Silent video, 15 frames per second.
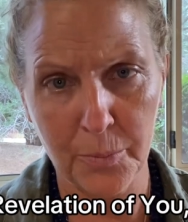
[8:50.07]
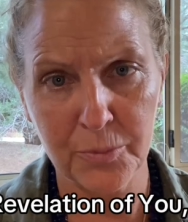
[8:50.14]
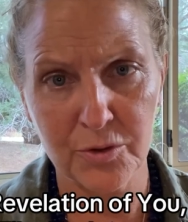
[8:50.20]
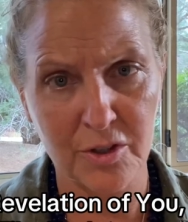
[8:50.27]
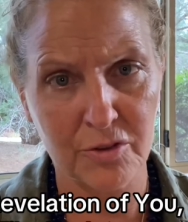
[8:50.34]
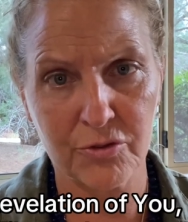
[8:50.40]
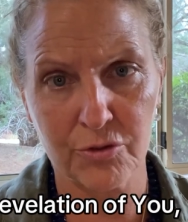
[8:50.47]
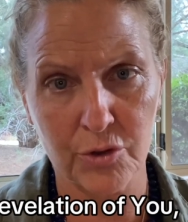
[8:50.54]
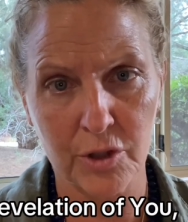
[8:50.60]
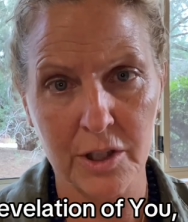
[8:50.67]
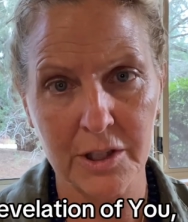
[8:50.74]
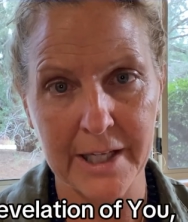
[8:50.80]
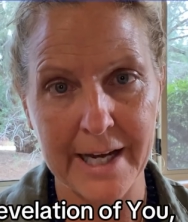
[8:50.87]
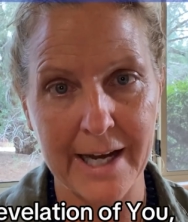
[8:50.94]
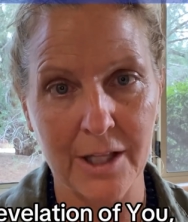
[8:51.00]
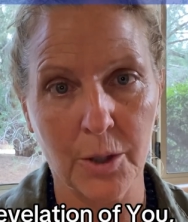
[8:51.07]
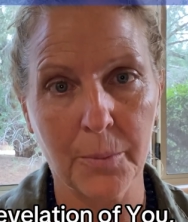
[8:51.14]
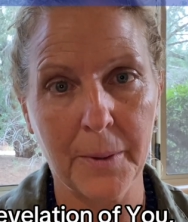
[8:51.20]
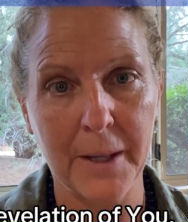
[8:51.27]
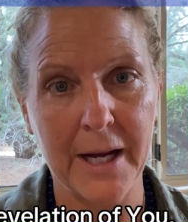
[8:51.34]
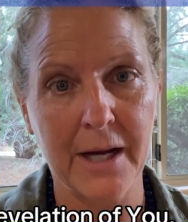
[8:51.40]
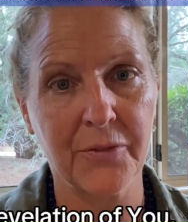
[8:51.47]
just strictly
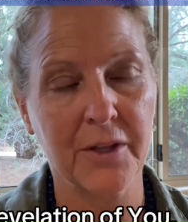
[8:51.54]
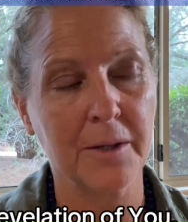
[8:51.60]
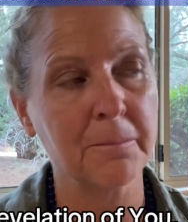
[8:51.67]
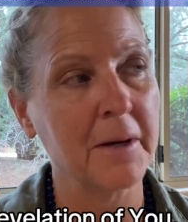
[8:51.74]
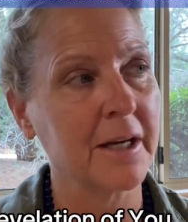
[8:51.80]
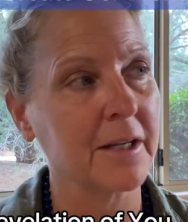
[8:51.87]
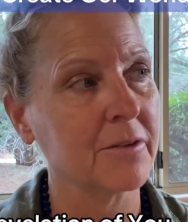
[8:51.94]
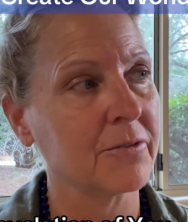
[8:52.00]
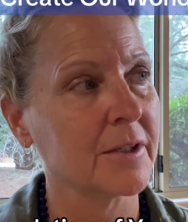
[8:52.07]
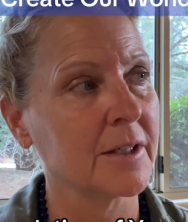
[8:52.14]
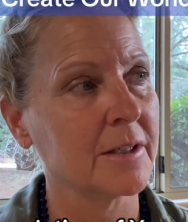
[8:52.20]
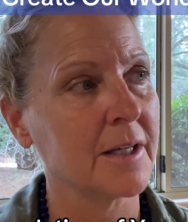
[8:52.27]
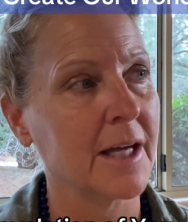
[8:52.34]
allopathic medicine.